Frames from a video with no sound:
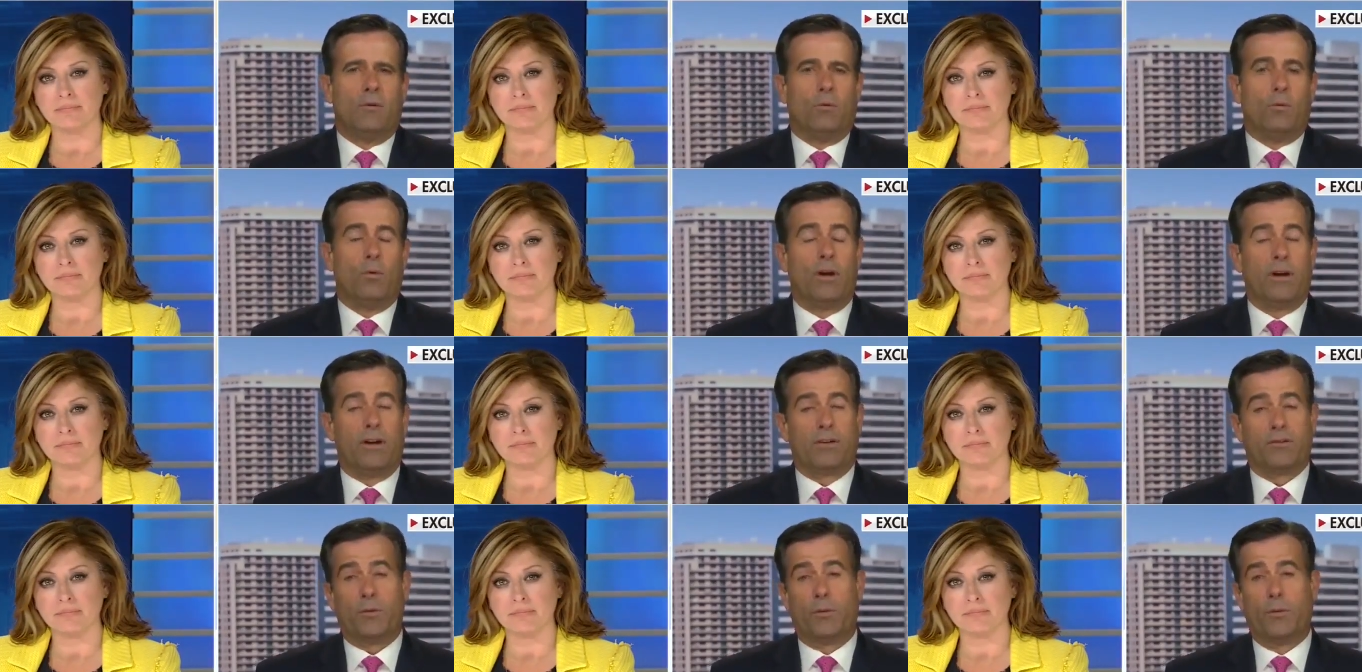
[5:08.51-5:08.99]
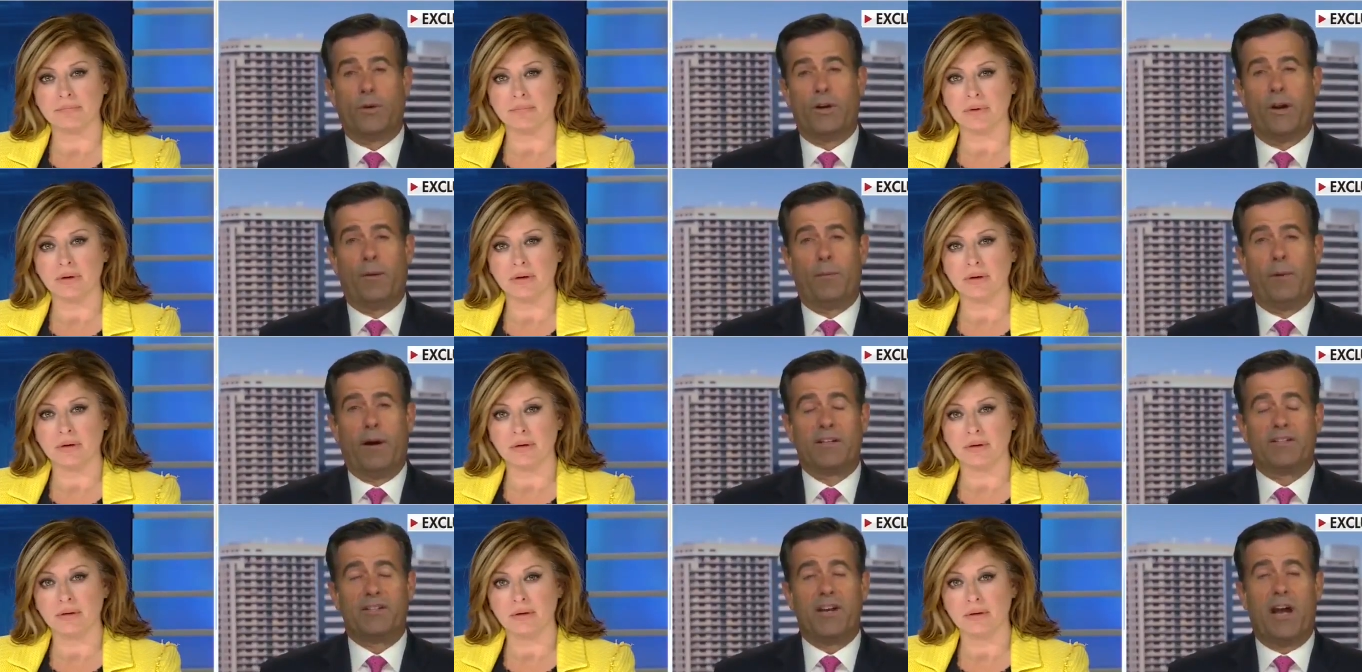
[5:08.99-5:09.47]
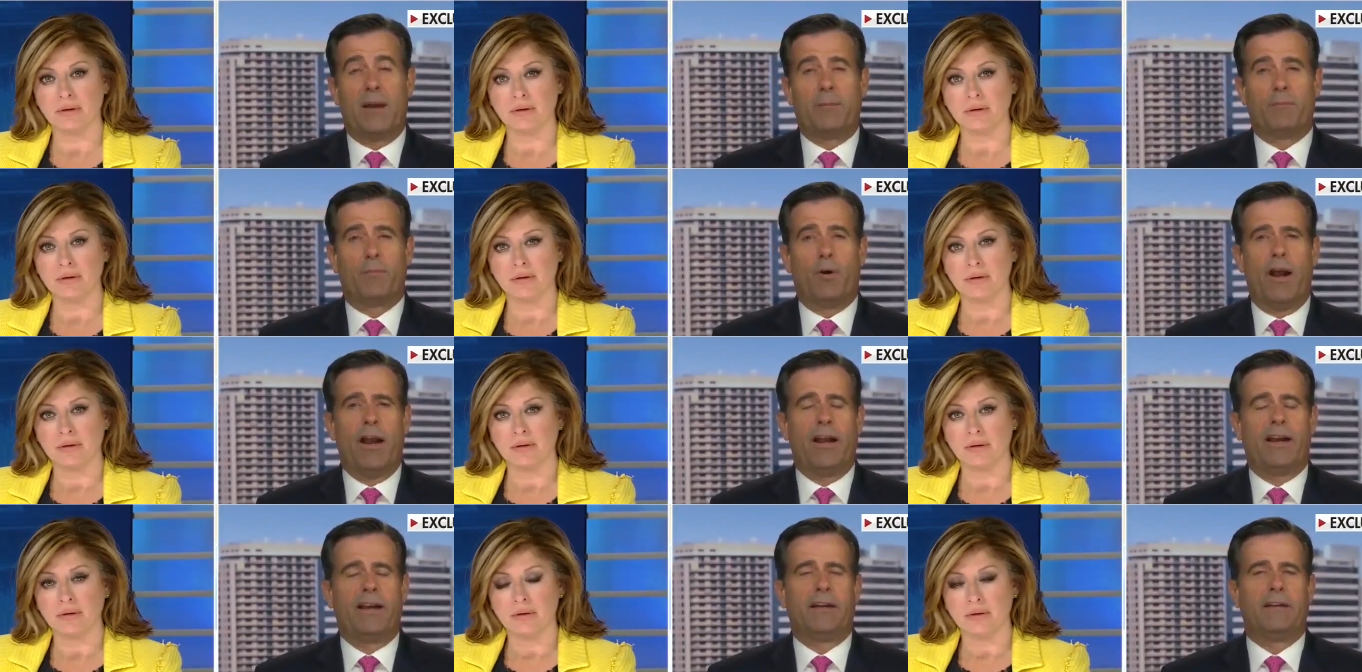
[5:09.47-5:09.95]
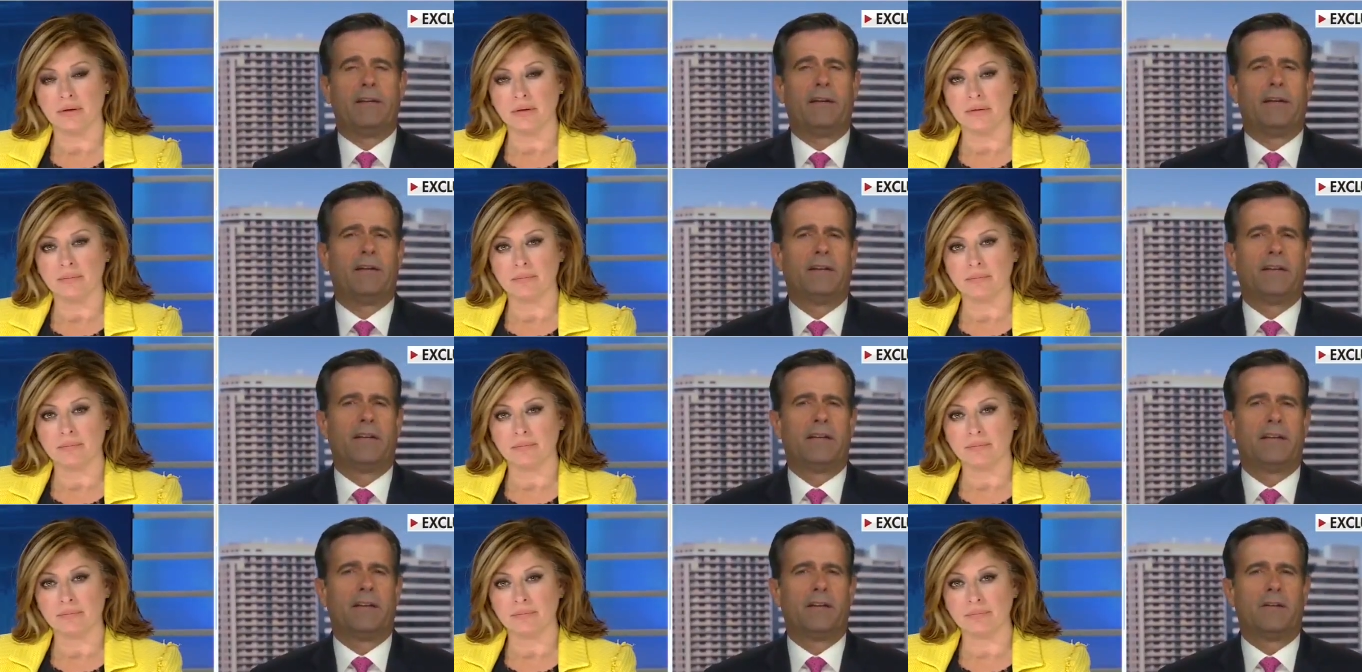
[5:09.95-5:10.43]
Speaker 1: Well, here's what we know about John Brennan.
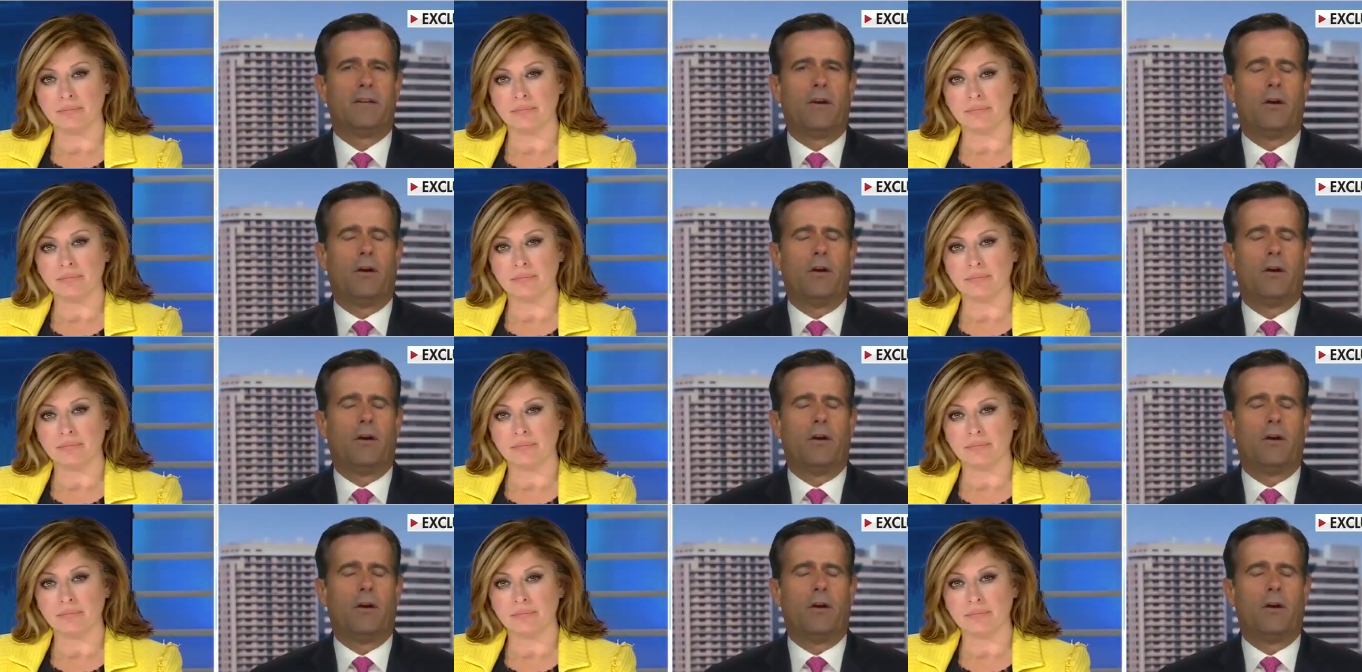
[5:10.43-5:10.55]
In